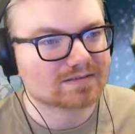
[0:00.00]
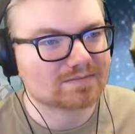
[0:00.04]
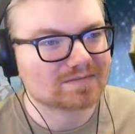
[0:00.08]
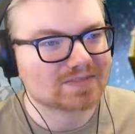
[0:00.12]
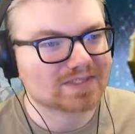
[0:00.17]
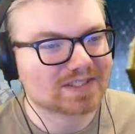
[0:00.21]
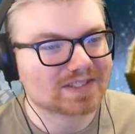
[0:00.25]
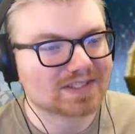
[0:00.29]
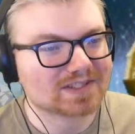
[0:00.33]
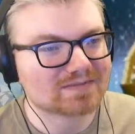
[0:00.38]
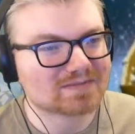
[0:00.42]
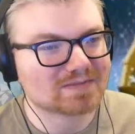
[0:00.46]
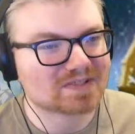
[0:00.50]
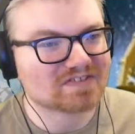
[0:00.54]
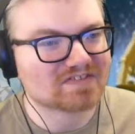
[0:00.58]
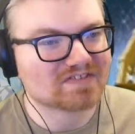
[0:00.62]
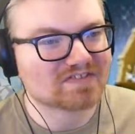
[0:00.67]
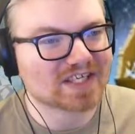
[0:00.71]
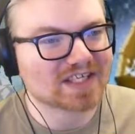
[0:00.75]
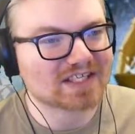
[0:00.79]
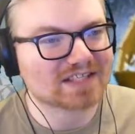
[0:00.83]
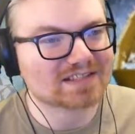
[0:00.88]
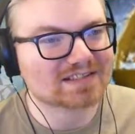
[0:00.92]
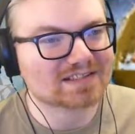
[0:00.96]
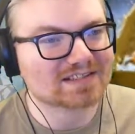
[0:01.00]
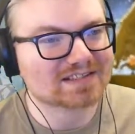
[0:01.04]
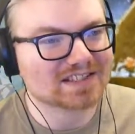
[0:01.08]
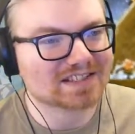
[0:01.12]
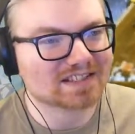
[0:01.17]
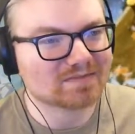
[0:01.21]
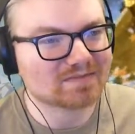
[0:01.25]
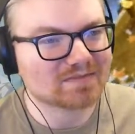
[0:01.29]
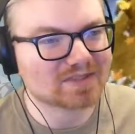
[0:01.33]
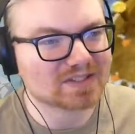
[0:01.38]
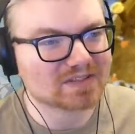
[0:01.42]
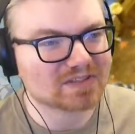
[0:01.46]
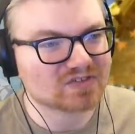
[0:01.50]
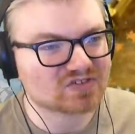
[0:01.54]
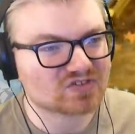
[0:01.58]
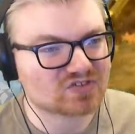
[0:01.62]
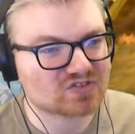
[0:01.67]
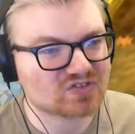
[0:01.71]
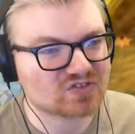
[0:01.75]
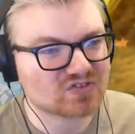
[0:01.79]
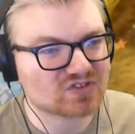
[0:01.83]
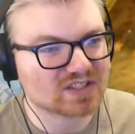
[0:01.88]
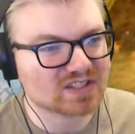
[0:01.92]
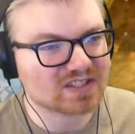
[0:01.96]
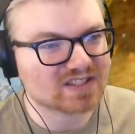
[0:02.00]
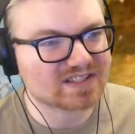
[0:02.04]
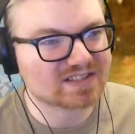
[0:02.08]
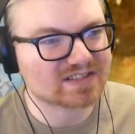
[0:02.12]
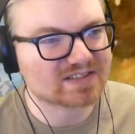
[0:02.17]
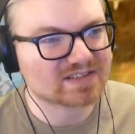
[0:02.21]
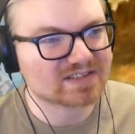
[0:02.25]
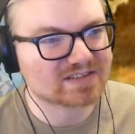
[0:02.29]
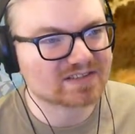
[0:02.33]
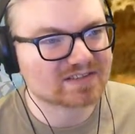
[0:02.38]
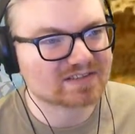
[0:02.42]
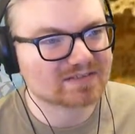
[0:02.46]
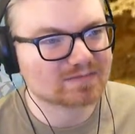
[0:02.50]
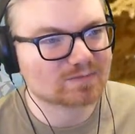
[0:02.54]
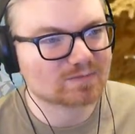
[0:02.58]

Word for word: It tells me if I had timed this just